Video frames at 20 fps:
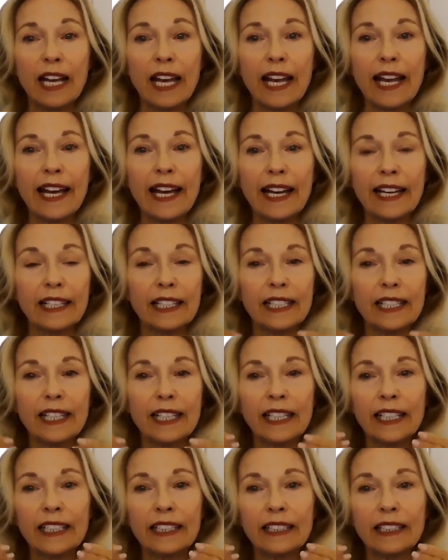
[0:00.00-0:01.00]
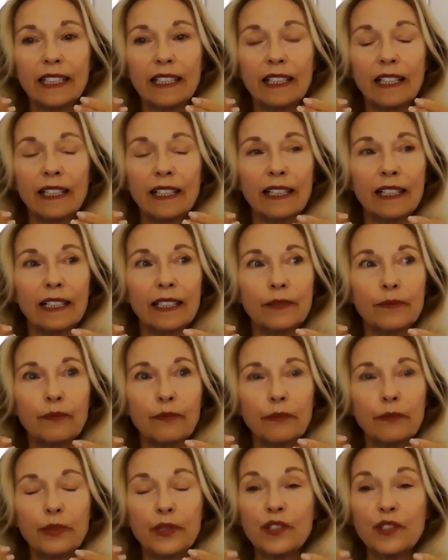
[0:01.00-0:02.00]
had a uh,
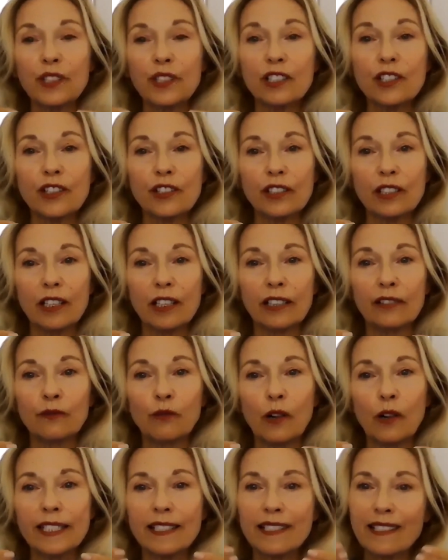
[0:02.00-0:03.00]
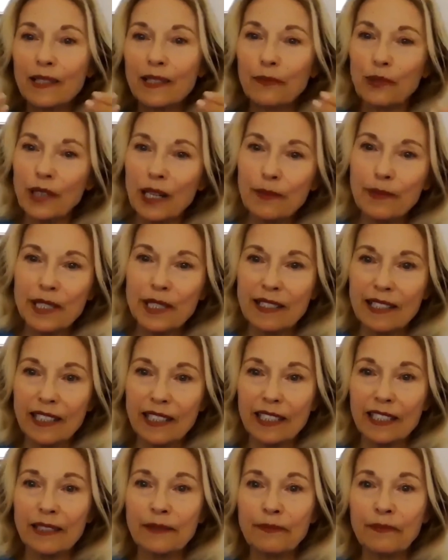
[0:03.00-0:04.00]
position of white
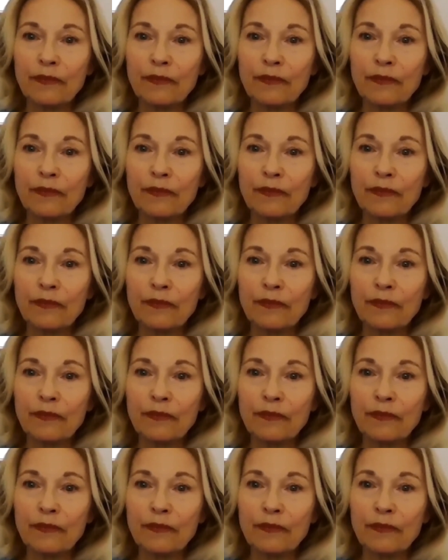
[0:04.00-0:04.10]
supremacy